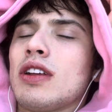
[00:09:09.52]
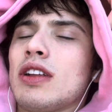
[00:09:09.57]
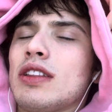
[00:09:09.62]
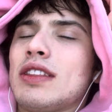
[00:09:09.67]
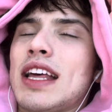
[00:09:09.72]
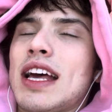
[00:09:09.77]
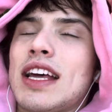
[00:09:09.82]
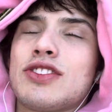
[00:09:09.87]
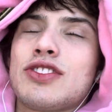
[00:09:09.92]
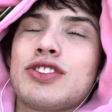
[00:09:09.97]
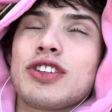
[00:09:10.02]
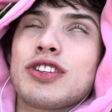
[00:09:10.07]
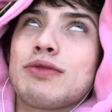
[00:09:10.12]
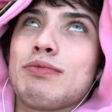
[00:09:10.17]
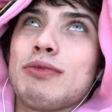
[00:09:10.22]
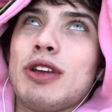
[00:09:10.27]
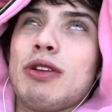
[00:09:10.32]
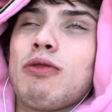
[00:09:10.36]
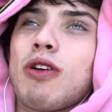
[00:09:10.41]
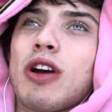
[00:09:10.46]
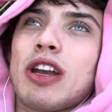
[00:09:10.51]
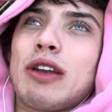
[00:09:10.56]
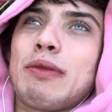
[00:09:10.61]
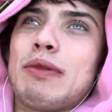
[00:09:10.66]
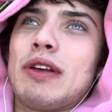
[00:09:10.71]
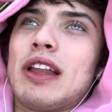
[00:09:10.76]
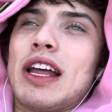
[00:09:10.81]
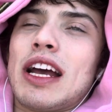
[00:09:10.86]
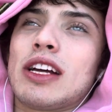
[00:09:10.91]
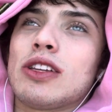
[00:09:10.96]
That's just me wanting to
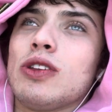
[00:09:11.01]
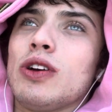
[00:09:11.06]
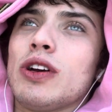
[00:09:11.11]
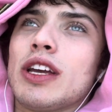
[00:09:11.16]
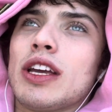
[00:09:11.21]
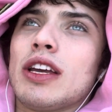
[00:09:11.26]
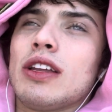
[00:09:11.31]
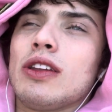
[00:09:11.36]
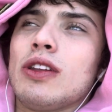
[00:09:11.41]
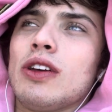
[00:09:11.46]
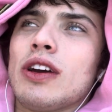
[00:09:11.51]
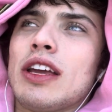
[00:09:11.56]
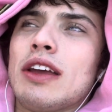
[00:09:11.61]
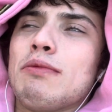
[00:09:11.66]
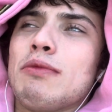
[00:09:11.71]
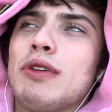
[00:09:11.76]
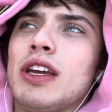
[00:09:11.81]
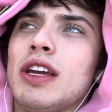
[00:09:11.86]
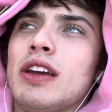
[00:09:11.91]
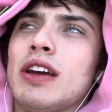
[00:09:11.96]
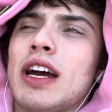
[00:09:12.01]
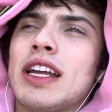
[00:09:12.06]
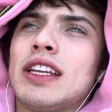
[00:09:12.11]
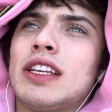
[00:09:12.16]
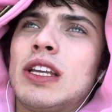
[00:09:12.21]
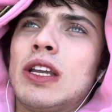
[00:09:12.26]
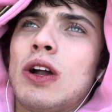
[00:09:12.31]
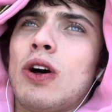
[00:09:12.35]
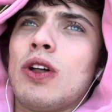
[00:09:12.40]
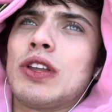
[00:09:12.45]
be like, look at me. I
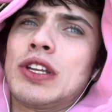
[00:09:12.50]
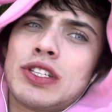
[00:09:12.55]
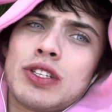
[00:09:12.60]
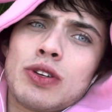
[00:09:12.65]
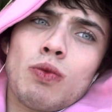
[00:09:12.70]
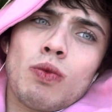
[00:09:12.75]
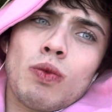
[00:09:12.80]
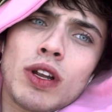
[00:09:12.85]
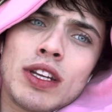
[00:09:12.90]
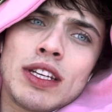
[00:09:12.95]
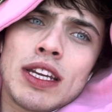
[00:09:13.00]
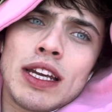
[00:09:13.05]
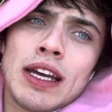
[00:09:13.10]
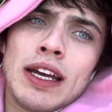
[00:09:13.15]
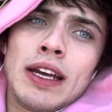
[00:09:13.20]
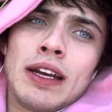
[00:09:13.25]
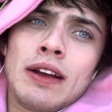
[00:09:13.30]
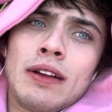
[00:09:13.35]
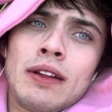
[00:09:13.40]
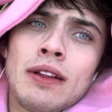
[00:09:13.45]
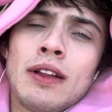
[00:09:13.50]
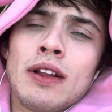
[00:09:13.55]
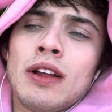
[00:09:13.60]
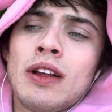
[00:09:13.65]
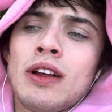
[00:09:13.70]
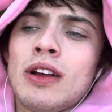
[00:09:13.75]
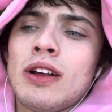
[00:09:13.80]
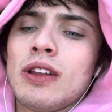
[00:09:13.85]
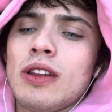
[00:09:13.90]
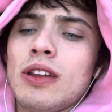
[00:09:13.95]
did all this in one day.
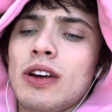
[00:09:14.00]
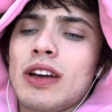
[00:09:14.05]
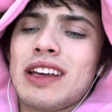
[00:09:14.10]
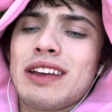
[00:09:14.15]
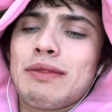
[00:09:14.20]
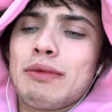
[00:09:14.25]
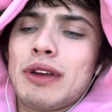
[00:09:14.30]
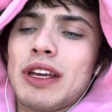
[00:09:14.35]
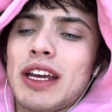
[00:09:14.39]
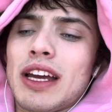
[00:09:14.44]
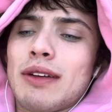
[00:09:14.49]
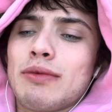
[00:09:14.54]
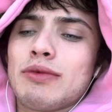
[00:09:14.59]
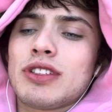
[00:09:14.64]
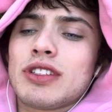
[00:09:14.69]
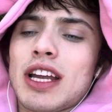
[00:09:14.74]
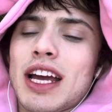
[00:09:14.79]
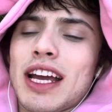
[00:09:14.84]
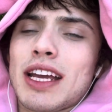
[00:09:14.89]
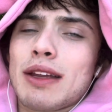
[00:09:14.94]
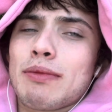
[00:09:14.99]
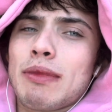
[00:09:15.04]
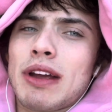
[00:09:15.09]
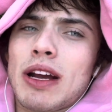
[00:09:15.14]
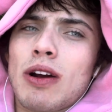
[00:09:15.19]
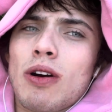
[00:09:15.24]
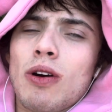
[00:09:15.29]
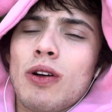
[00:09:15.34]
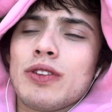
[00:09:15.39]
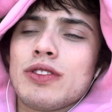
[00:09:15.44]
Look at me. I can make
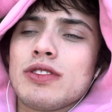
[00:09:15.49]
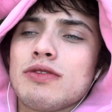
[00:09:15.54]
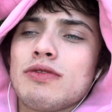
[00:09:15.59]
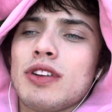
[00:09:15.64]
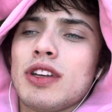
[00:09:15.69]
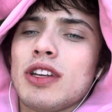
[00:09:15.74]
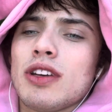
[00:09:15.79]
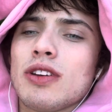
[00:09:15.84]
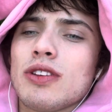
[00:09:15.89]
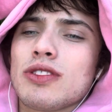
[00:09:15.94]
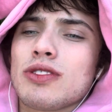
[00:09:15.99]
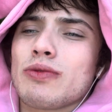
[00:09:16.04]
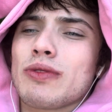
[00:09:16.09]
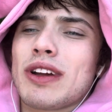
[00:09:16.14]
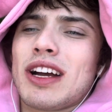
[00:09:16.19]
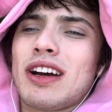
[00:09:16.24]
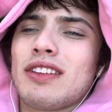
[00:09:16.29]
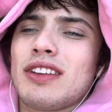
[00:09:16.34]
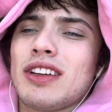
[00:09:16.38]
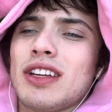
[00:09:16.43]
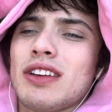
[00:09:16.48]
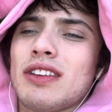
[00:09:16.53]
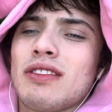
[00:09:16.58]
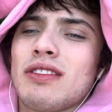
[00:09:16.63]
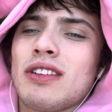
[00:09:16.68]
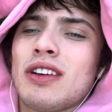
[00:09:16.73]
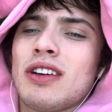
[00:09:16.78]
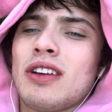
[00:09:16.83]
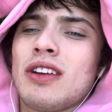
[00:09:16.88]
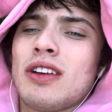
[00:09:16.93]
all these videos. In reality,
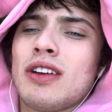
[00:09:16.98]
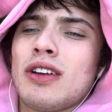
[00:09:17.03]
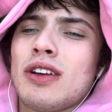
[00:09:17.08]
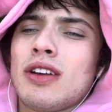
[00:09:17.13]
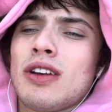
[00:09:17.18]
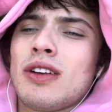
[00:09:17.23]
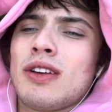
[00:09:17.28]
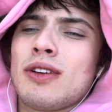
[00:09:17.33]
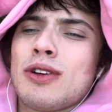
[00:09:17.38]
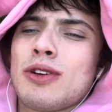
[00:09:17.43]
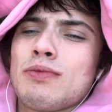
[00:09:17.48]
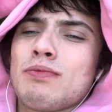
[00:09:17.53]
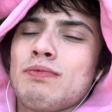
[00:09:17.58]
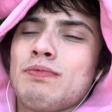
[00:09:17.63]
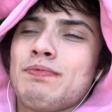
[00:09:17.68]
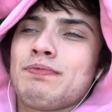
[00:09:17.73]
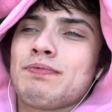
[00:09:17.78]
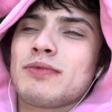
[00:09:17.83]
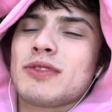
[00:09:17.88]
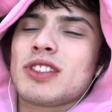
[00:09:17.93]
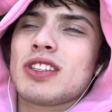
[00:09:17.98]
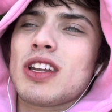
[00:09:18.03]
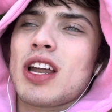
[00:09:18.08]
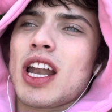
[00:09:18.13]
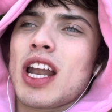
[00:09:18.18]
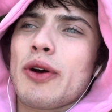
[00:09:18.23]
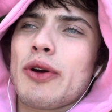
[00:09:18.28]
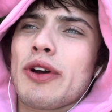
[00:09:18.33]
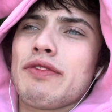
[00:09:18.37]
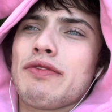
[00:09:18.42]
it's not
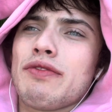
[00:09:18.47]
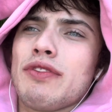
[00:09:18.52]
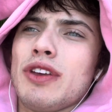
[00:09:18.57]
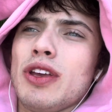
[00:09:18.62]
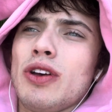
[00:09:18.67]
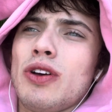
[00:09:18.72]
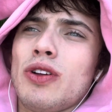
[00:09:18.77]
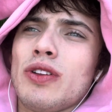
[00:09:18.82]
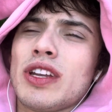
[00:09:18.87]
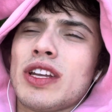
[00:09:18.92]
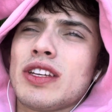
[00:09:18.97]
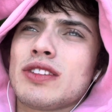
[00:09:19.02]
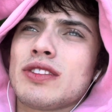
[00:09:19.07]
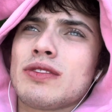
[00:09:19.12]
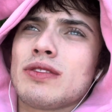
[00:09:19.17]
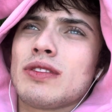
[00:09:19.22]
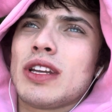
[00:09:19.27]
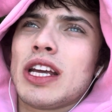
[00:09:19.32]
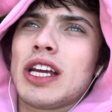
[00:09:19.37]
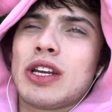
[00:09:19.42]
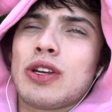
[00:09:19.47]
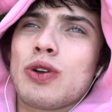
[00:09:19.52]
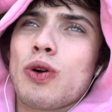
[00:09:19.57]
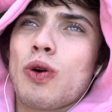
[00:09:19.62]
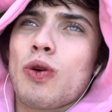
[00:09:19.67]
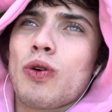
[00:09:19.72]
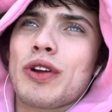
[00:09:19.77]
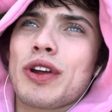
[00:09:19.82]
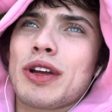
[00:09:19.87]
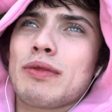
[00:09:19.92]
how I feel, and it's
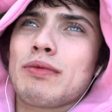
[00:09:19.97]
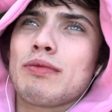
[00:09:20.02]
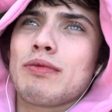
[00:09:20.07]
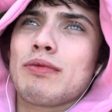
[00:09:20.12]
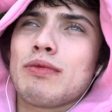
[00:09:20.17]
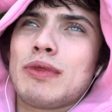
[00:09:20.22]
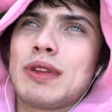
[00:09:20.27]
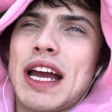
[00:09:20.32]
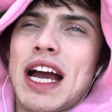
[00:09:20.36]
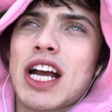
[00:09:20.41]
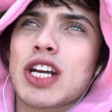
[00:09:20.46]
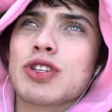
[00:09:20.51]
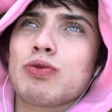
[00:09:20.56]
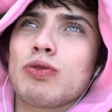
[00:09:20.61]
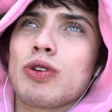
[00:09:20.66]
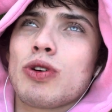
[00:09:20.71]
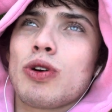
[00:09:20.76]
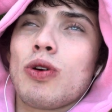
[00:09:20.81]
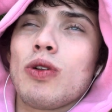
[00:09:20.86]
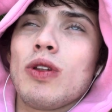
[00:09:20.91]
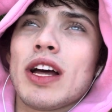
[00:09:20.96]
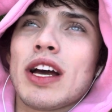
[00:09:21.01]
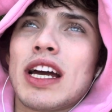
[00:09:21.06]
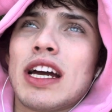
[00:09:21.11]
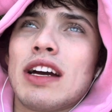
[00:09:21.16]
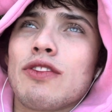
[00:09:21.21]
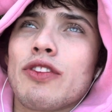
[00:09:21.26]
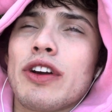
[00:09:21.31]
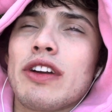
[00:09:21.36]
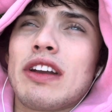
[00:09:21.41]
ignoring the actual goal I
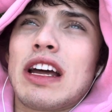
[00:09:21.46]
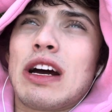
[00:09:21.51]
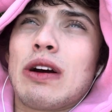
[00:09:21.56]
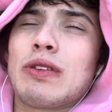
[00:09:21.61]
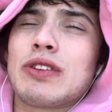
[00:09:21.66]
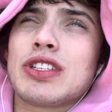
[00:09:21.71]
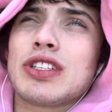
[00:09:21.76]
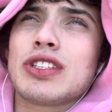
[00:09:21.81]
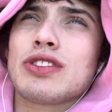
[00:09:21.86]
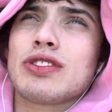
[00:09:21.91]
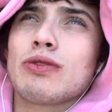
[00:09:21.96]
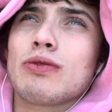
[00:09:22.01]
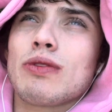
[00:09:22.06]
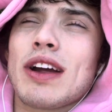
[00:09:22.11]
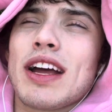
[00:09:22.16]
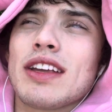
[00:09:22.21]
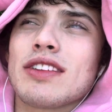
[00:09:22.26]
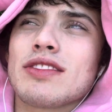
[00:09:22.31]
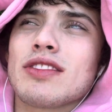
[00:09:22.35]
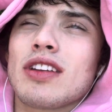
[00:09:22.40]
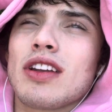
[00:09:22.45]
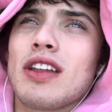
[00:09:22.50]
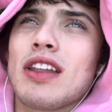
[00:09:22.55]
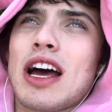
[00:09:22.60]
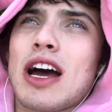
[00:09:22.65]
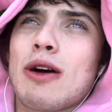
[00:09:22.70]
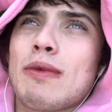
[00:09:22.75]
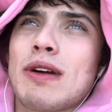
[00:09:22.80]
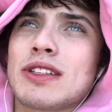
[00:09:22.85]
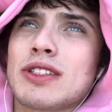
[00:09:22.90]
have right now, which is to rest and
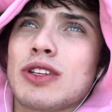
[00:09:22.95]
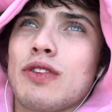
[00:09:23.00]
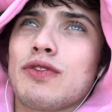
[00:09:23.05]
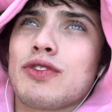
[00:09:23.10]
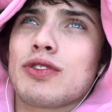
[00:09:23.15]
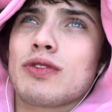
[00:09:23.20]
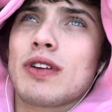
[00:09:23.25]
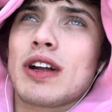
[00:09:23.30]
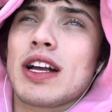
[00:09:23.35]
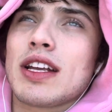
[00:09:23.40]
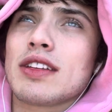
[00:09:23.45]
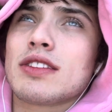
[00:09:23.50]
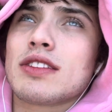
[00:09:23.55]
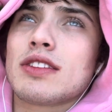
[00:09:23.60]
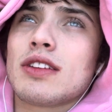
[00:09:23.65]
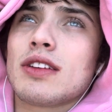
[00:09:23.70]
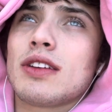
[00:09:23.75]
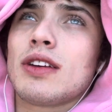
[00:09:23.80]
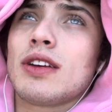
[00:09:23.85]
allow myself to rest